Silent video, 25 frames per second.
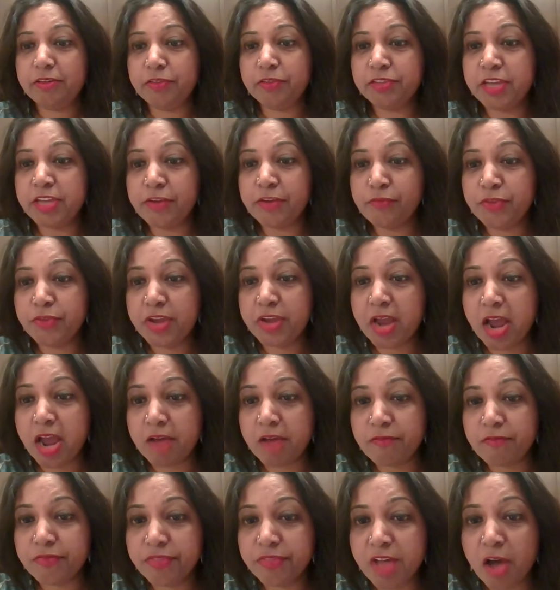then we
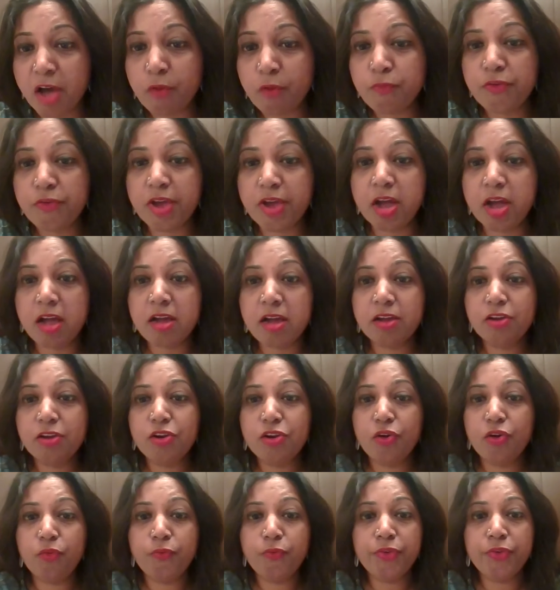have Navya,
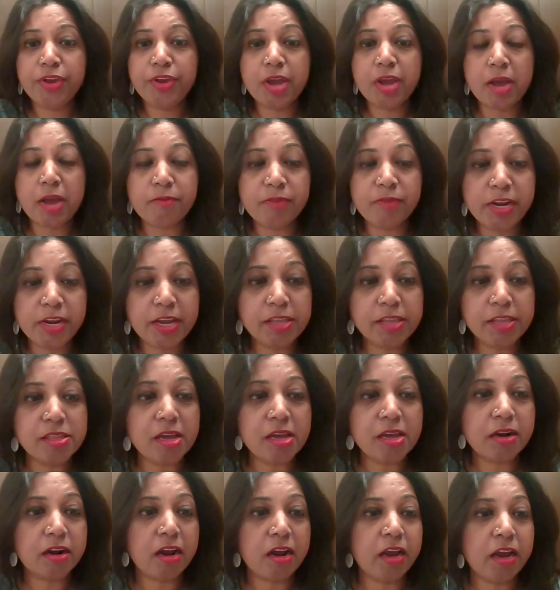we have
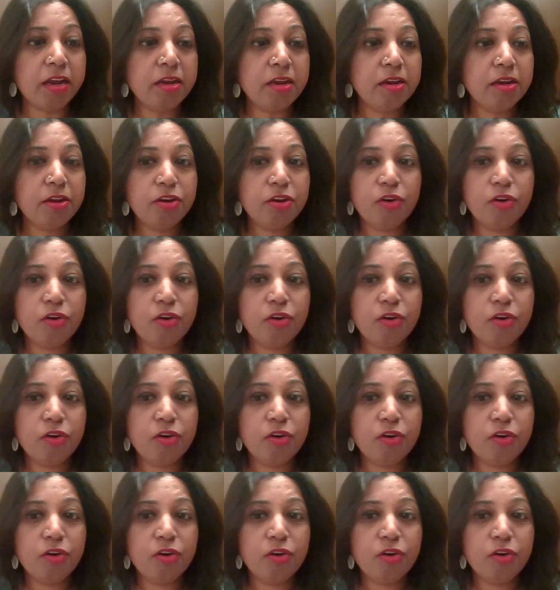Nikita Rai.